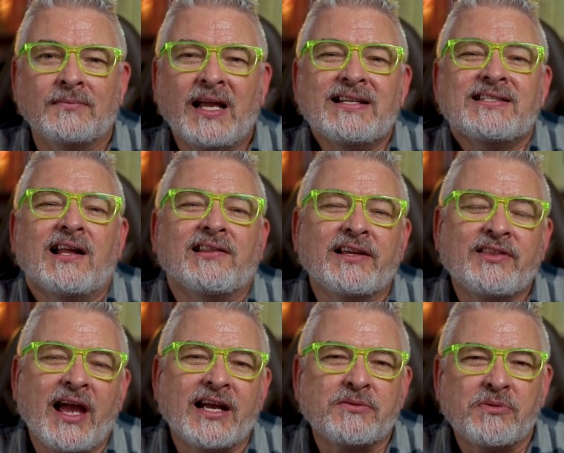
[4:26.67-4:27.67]
And it's not like
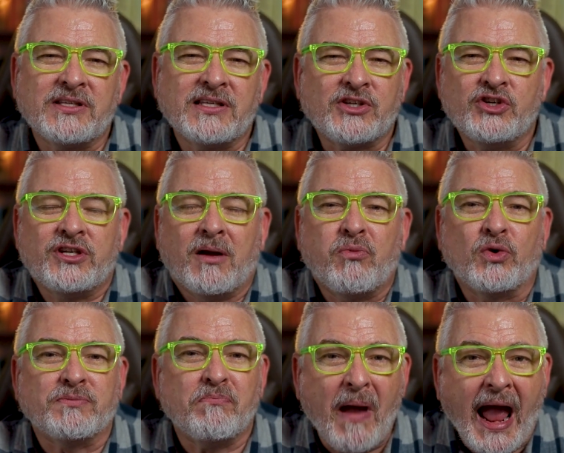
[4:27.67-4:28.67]
the exposition dump
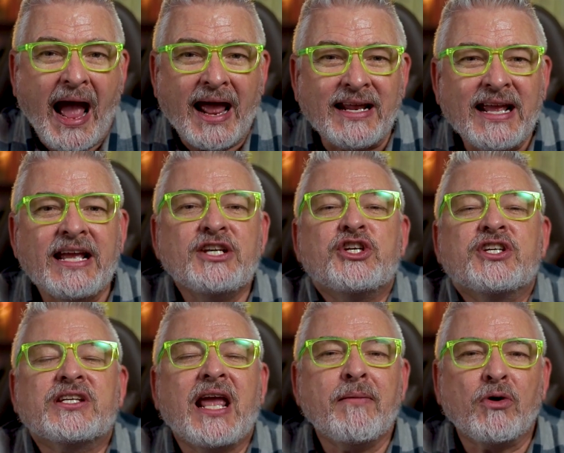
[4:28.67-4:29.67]
was bad, it
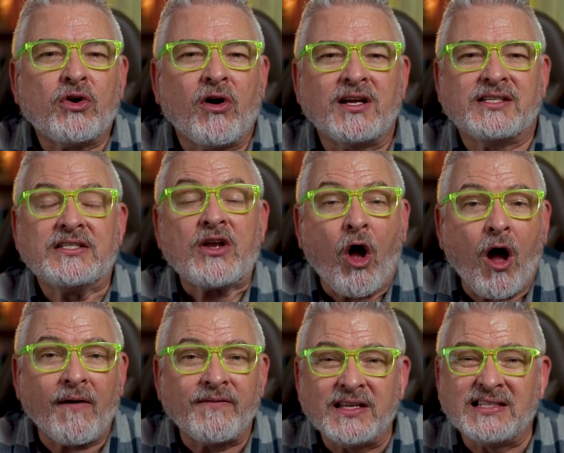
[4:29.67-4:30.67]
just came across as
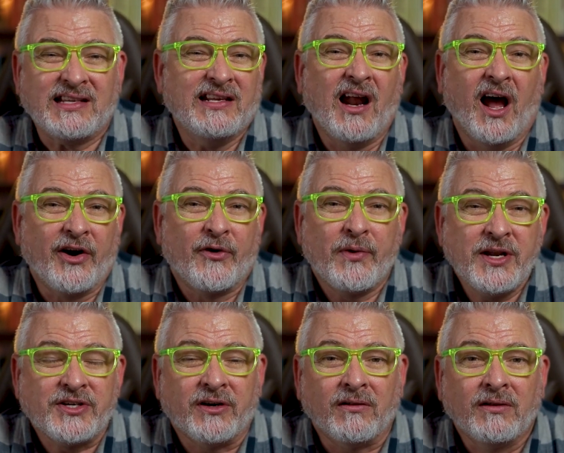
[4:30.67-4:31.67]
obvious and
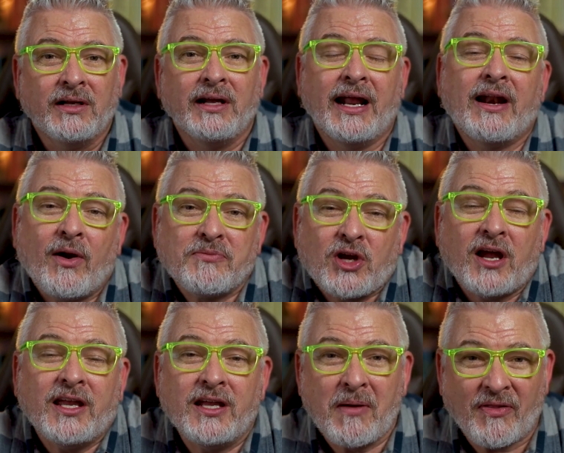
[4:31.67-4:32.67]
unoriginal. And now I'm
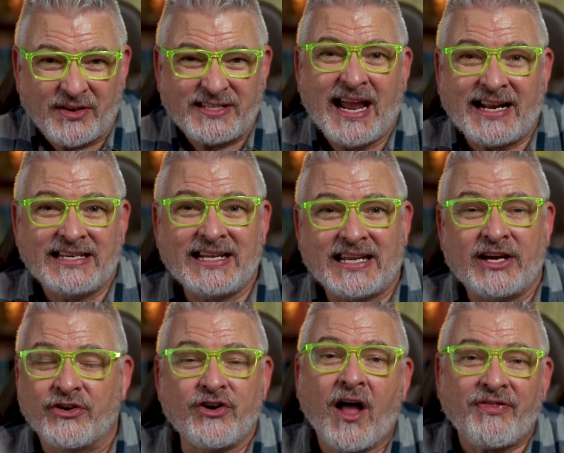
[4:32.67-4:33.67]
talking about the technique
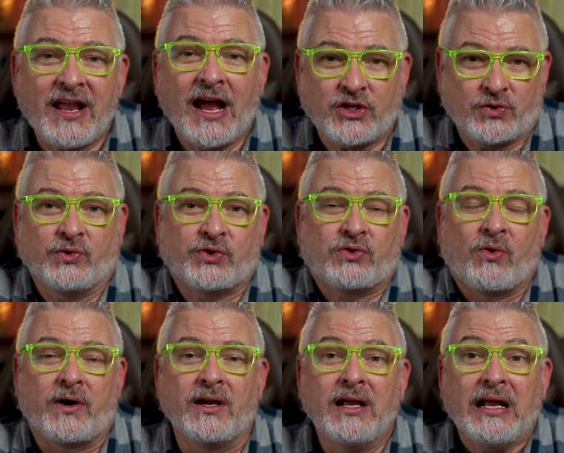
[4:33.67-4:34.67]
here, not the actual
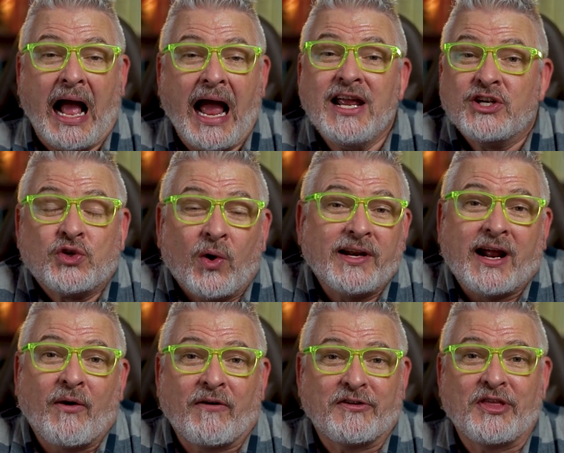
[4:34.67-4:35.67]
story. I enjoyed
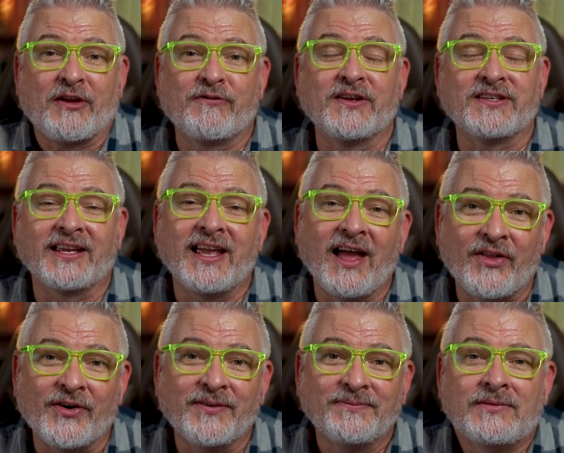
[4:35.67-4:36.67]
how everything fit
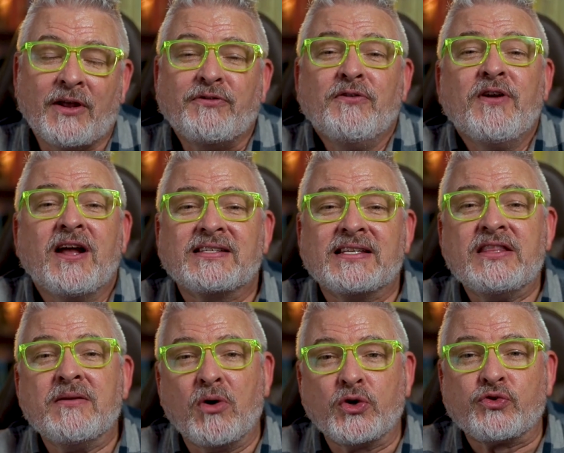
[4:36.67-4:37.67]
together. Now, if you've not
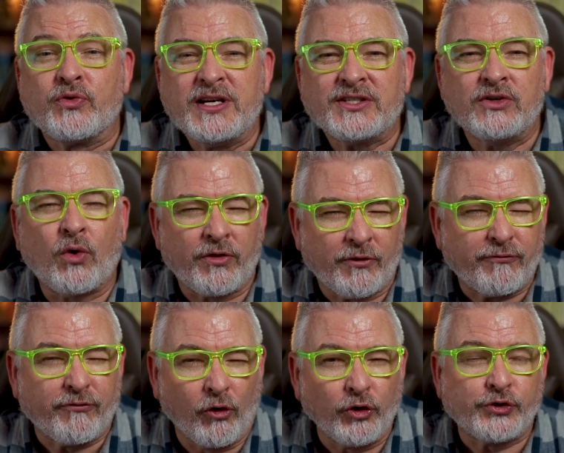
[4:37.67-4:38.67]
seen the most recent or the
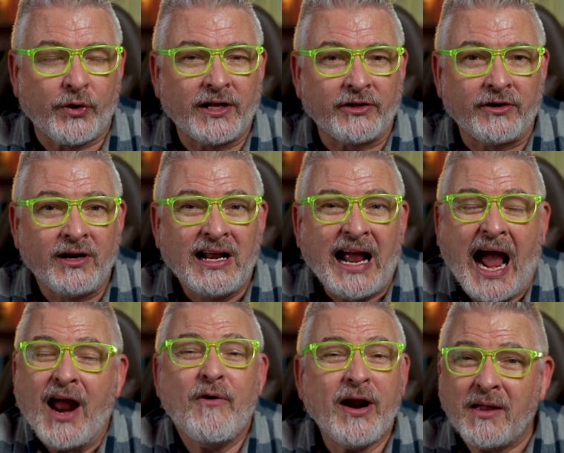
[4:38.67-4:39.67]
full trailer,
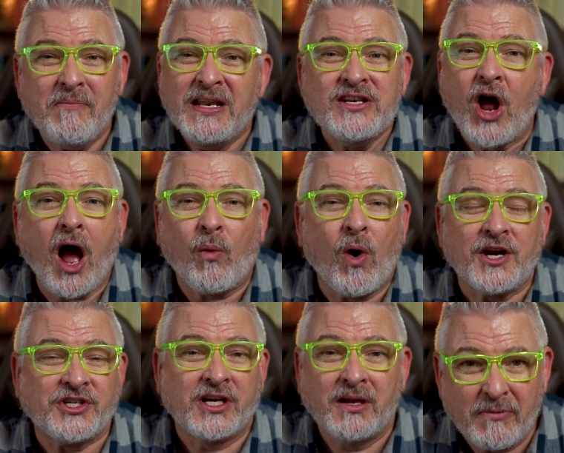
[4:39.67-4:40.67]
I'd recommend not
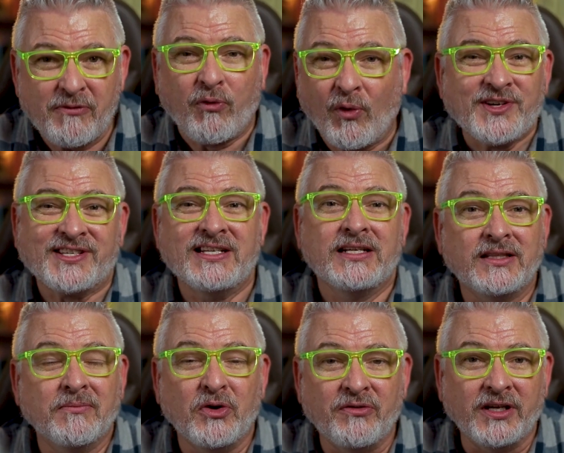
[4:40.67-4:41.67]
watching it before
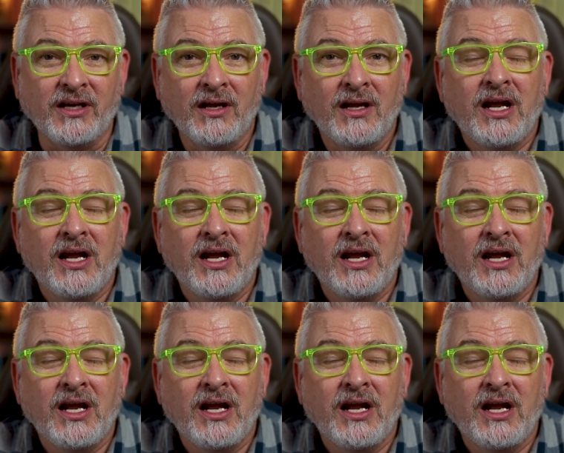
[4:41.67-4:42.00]
seeing the movie.